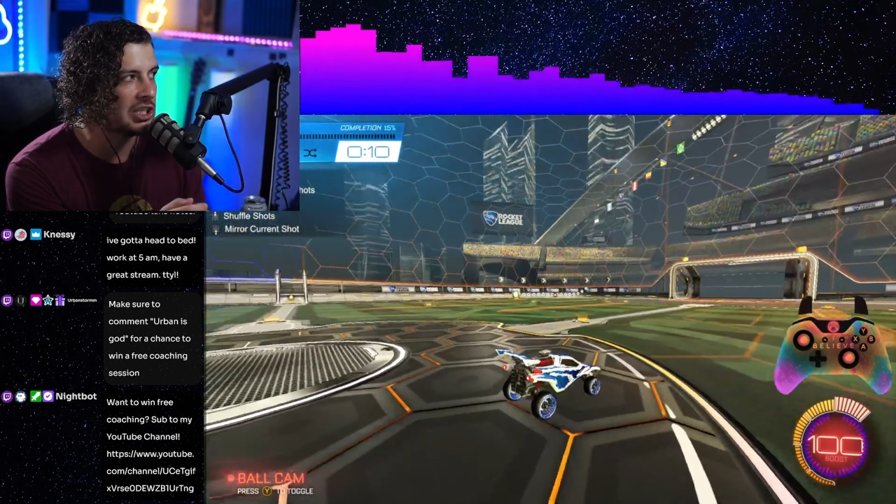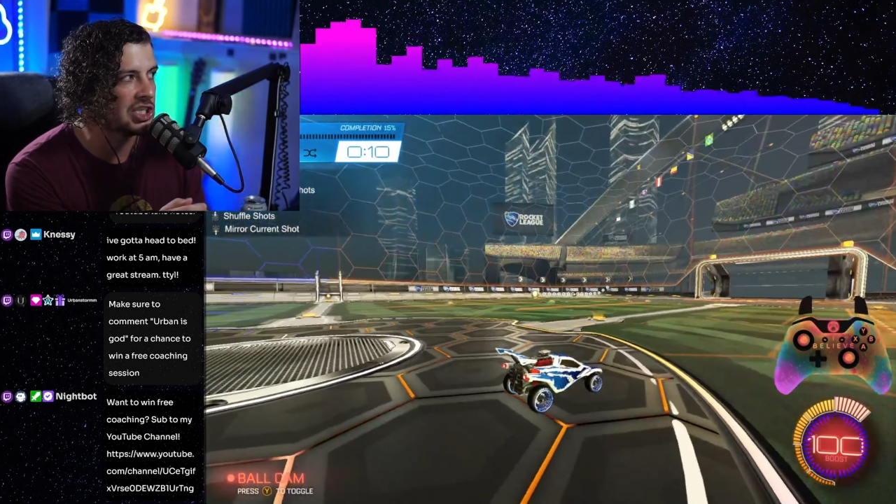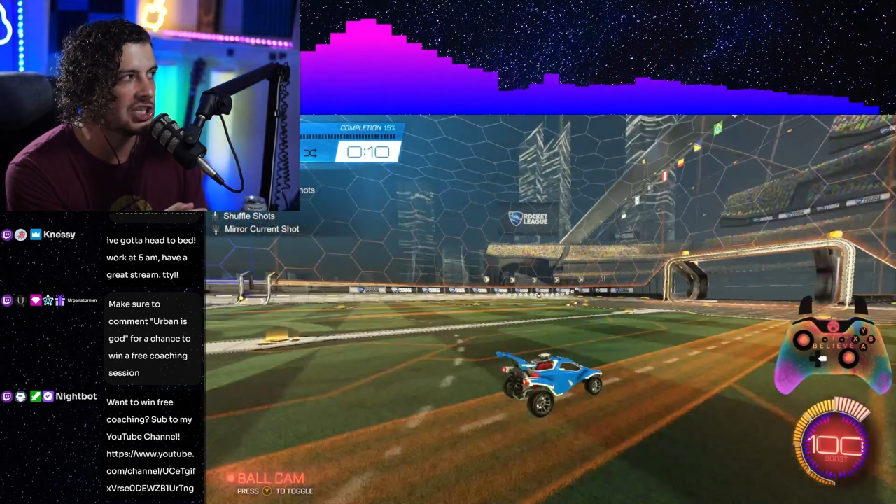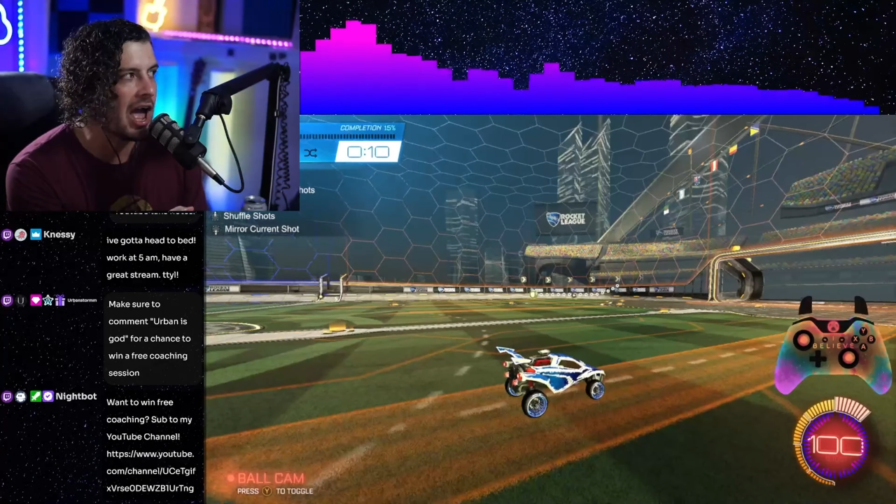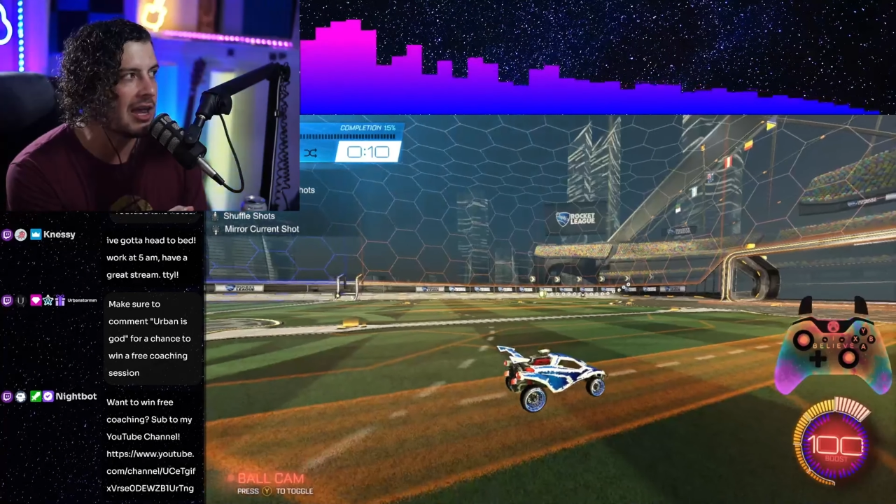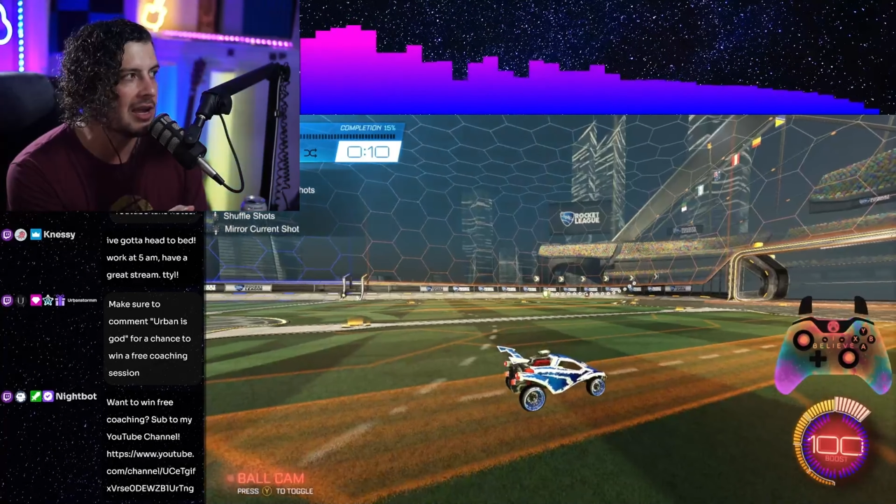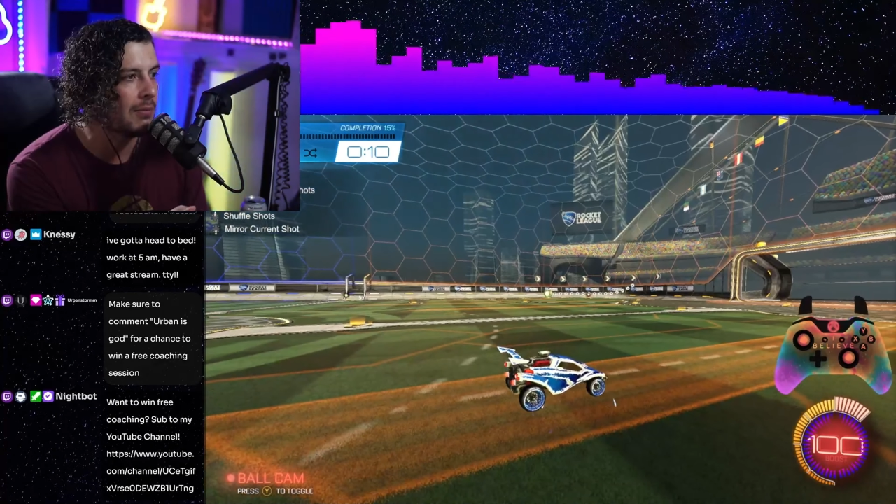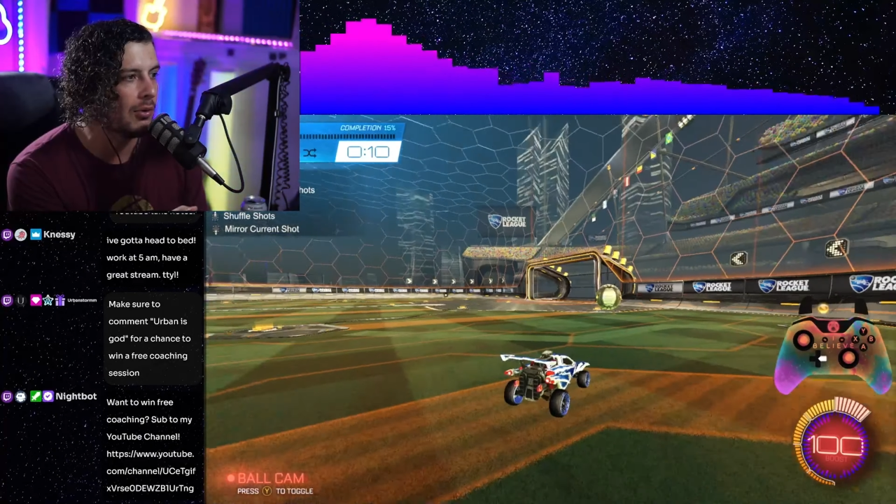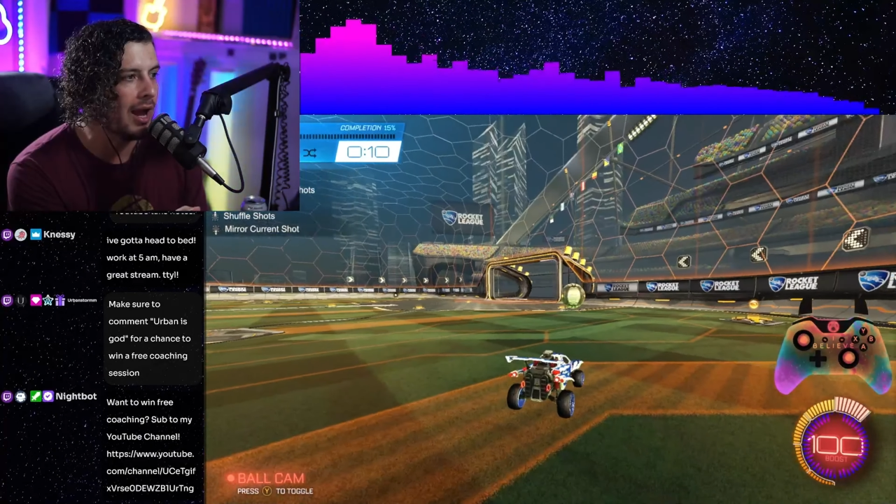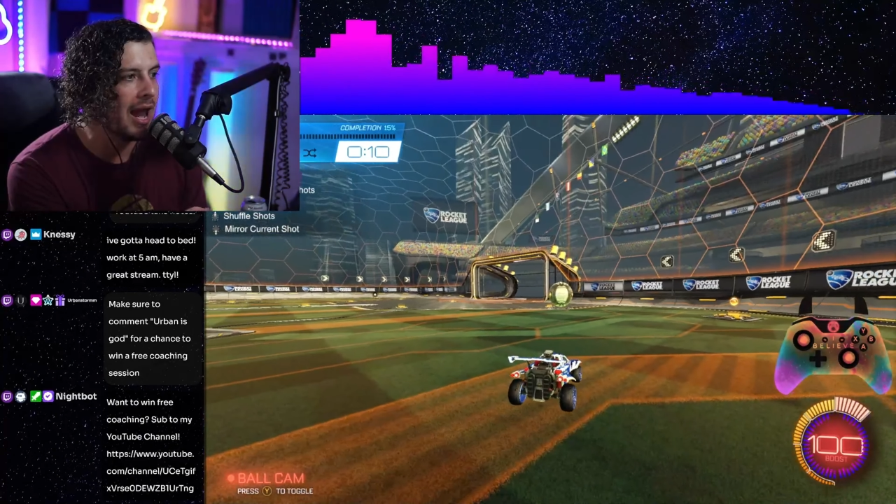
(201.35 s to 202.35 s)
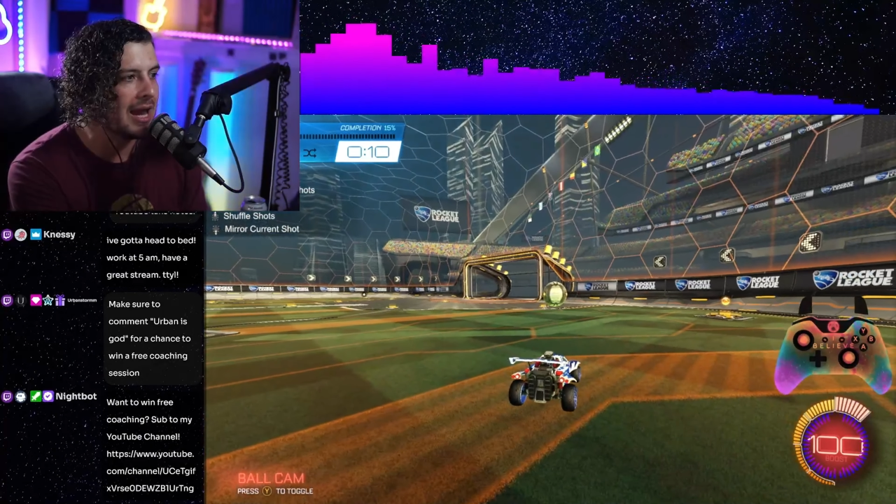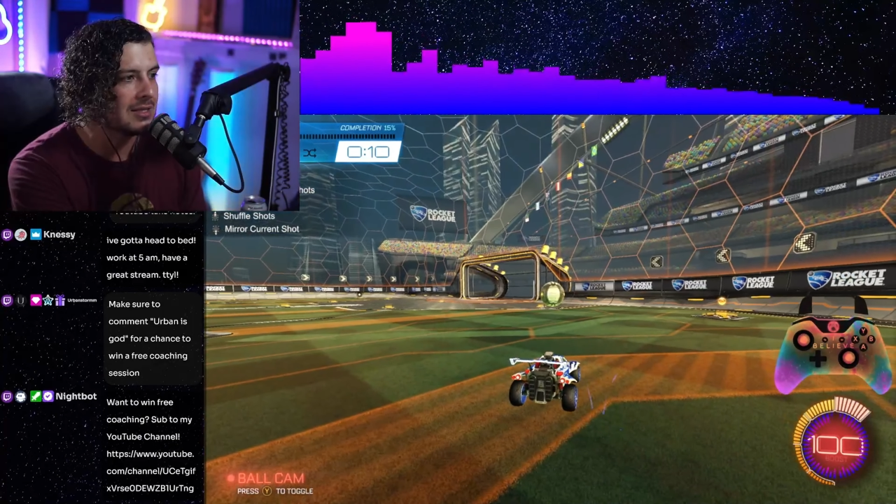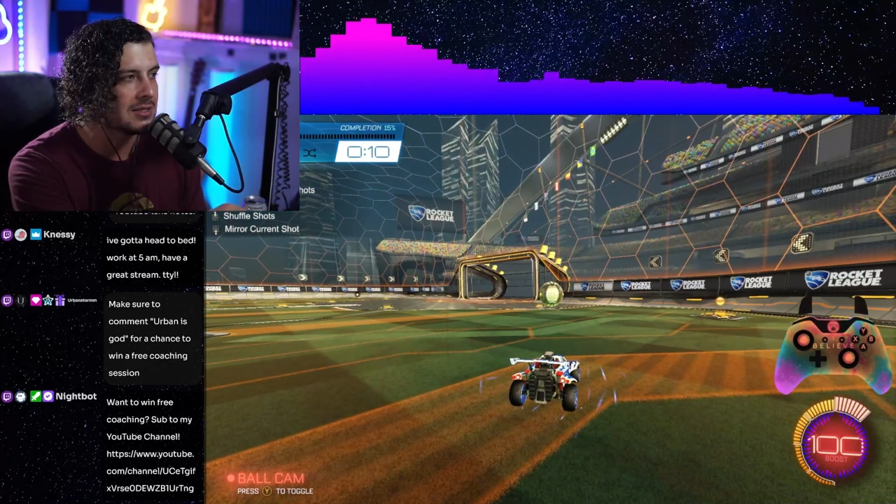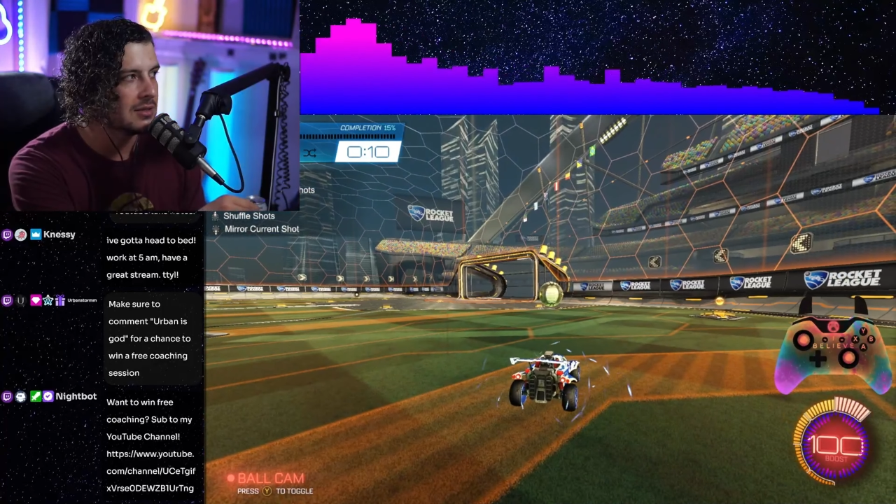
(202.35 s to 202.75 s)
shot number 8,